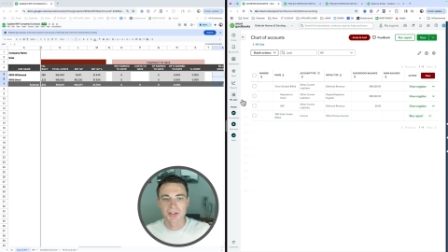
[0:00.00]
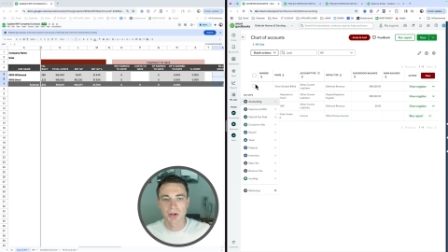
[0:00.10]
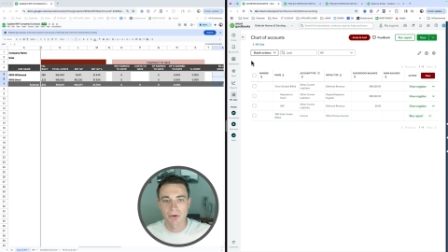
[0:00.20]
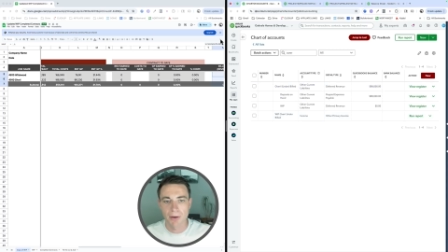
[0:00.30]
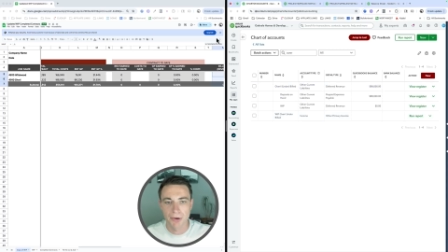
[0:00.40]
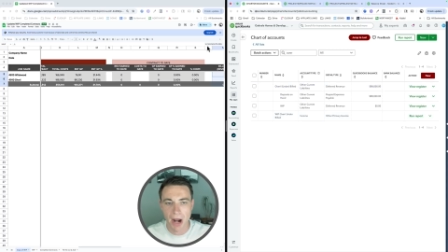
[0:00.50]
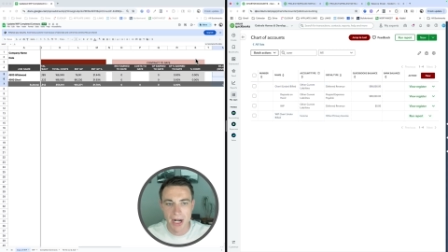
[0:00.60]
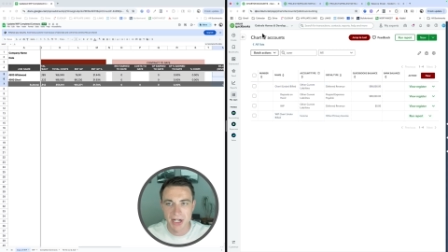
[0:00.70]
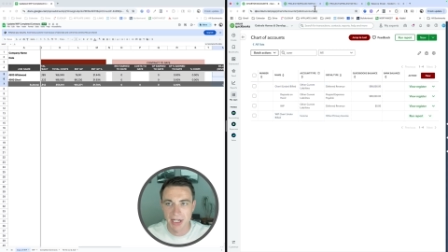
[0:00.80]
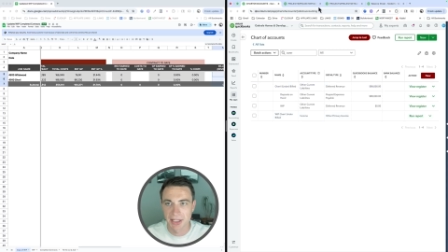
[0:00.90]
go to our
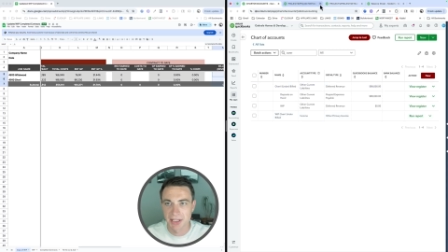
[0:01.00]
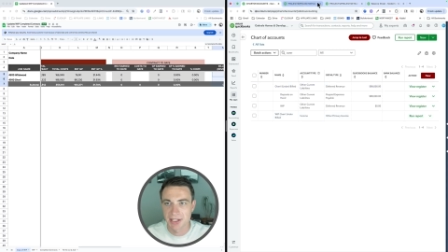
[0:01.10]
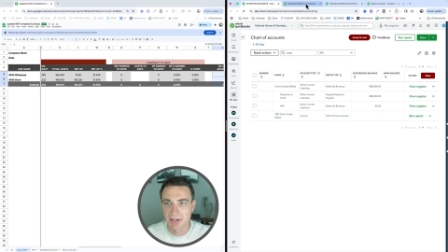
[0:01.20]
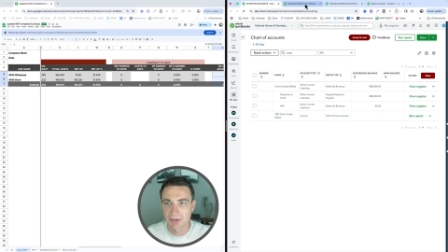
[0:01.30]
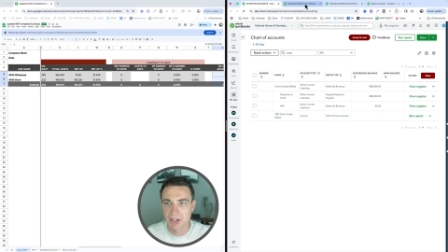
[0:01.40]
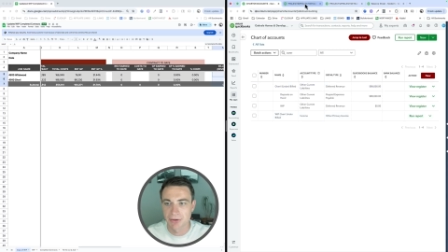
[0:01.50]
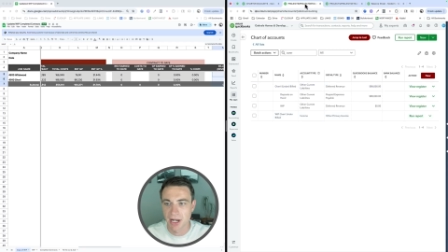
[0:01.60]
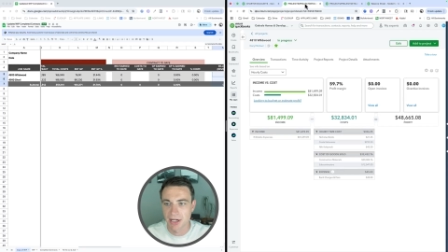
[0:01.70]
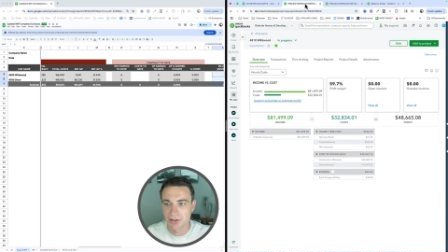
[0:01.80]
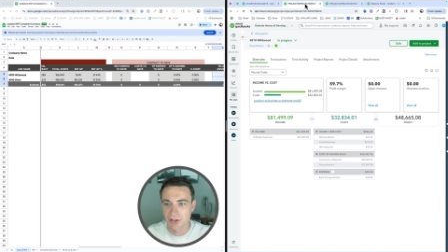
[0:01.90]
project and let's see what's going
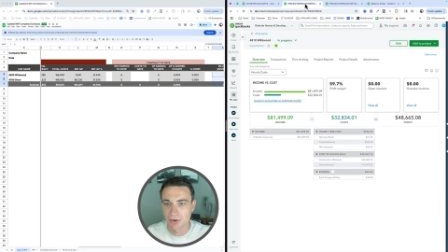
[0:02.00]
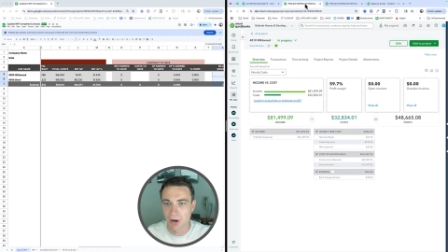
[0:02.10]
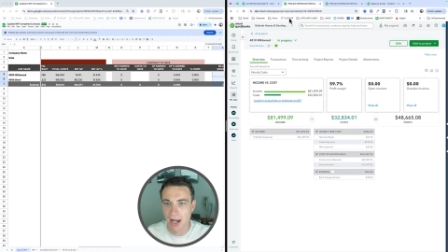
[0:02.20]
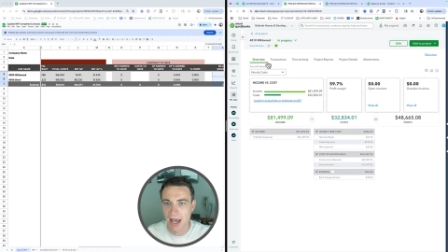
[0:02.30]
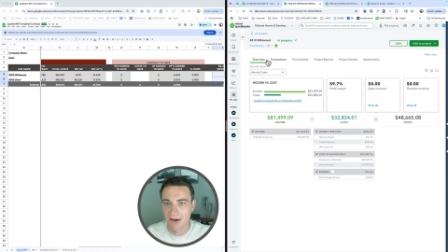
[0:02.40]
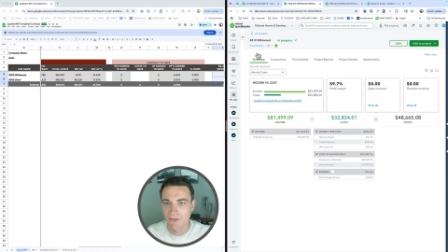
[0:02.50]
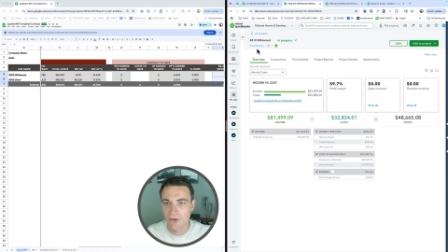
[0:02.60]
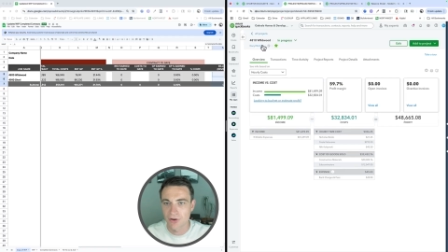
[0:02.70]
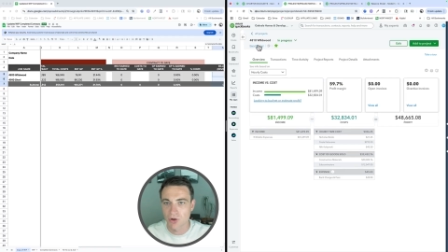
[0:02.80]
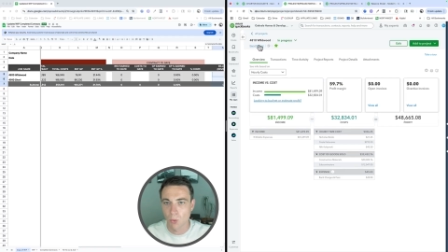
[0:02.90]
on here. So I have
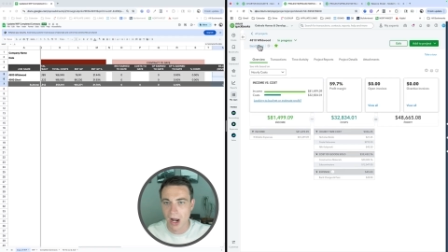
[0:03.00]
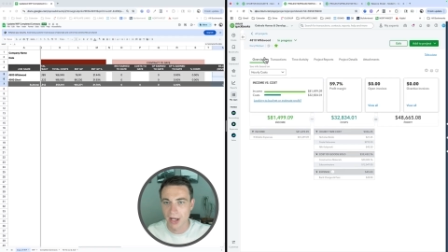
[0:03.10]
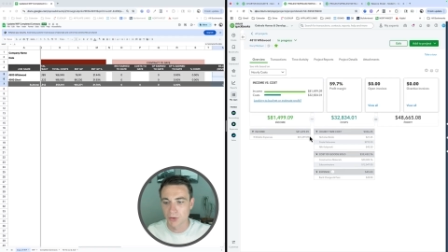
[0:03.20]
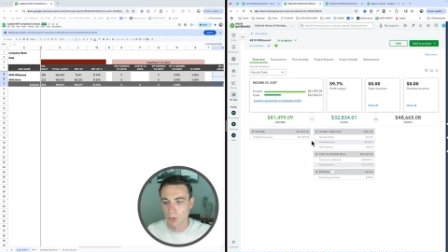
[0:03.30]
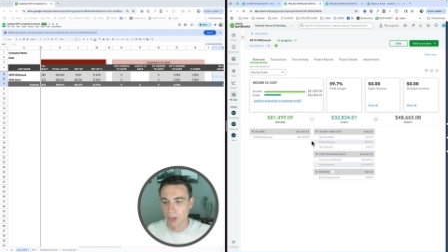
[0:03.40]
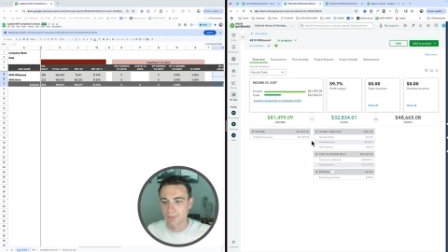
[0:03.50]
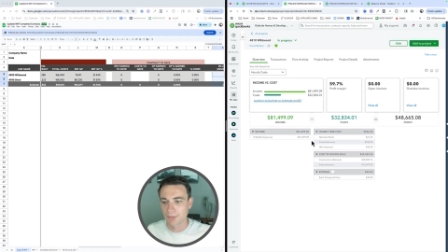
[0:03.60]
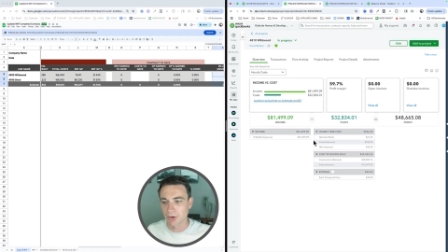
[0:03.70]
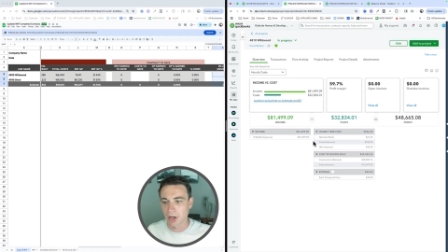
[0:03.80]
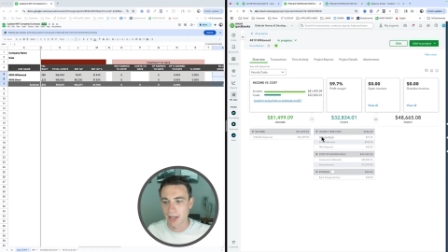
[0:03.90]
first Wildwood,
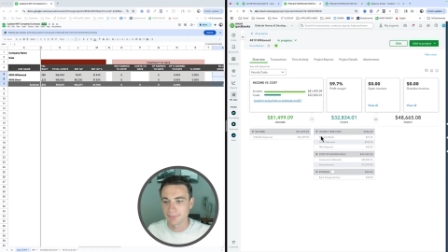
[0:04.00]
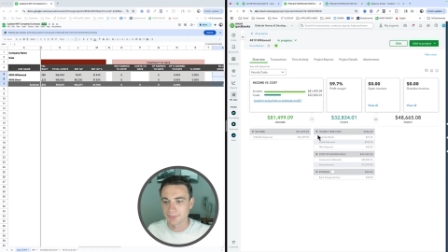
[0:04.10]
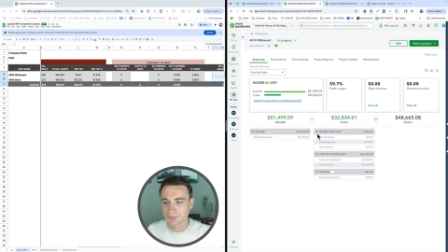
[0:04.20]
okay?